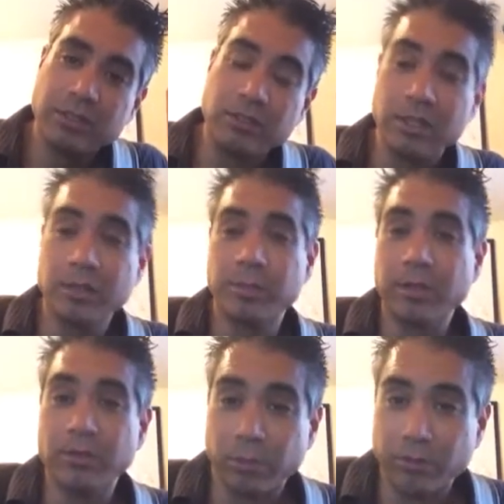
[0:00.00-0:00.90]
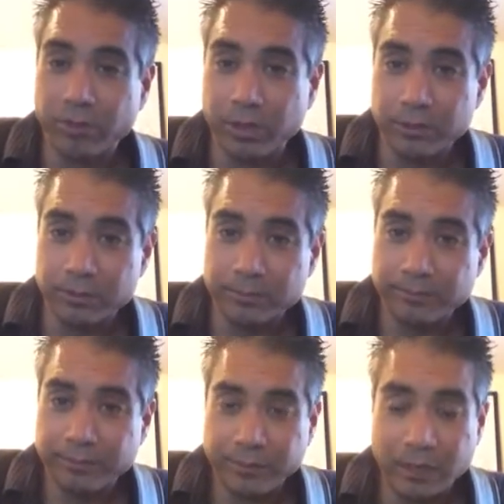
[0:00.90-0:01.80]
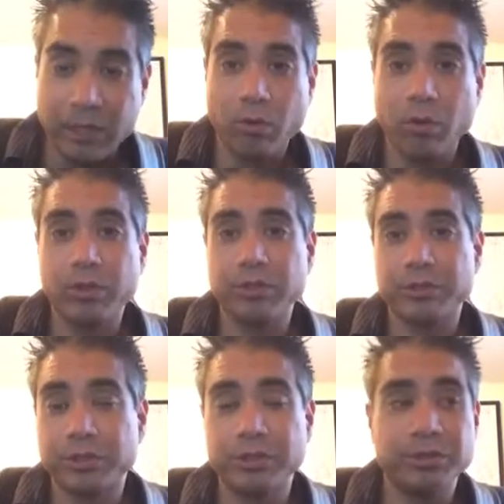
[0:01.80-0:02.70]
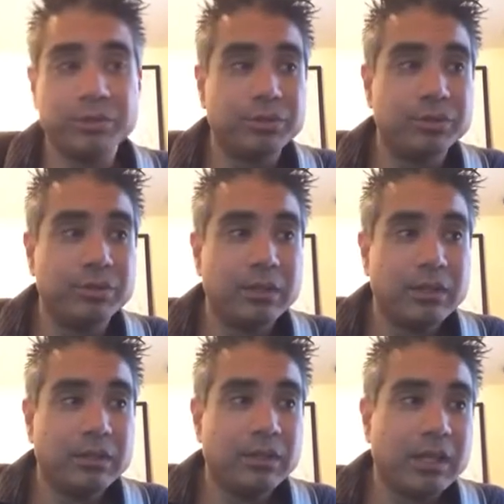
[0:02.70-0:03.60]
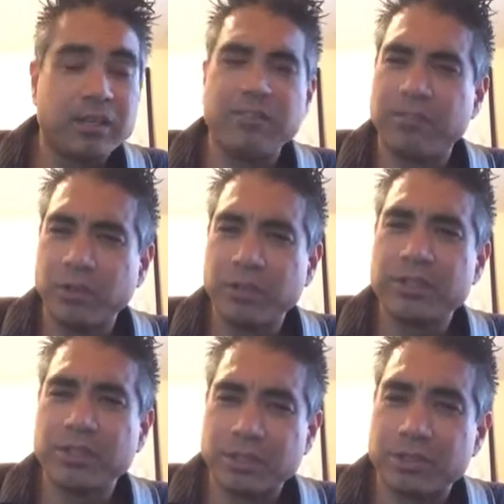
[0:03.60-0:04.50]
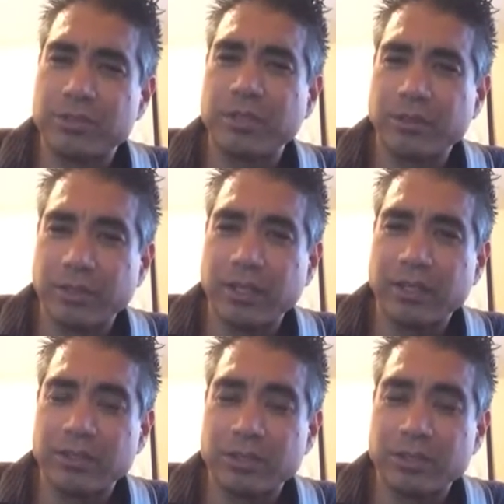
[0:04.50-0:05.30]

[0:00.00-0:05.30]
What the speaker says: you need to play with more volume in order to get the fullness of the string ringing.